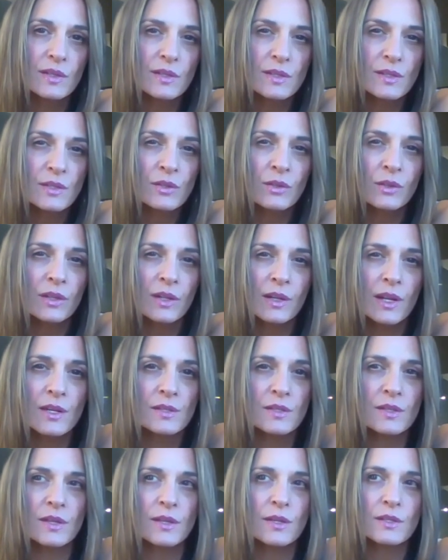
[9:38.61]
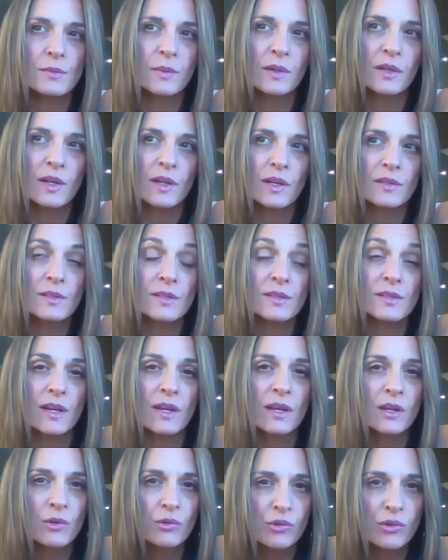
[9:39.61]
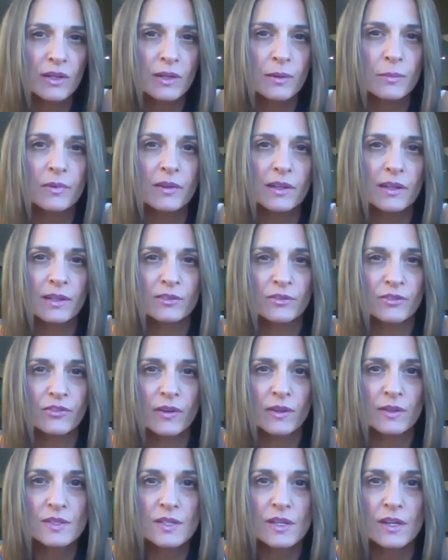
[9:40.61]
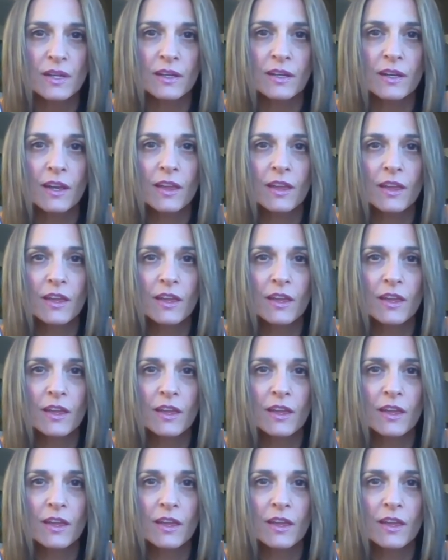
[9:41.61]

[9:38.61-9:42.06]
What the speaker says: It's not an easy experience. It's incredibly confronting,